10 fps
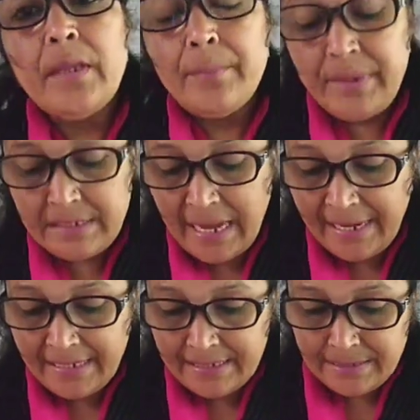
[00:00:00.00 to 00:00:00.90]

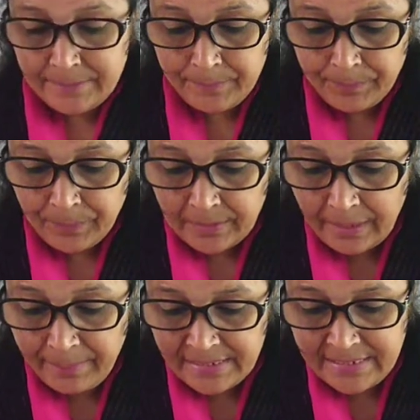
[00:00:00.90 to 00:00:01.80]
Besides, the
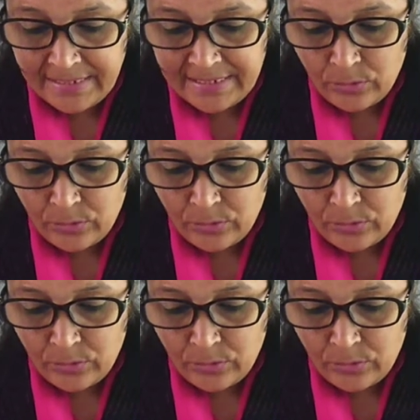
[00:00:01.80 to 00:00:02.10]
basin is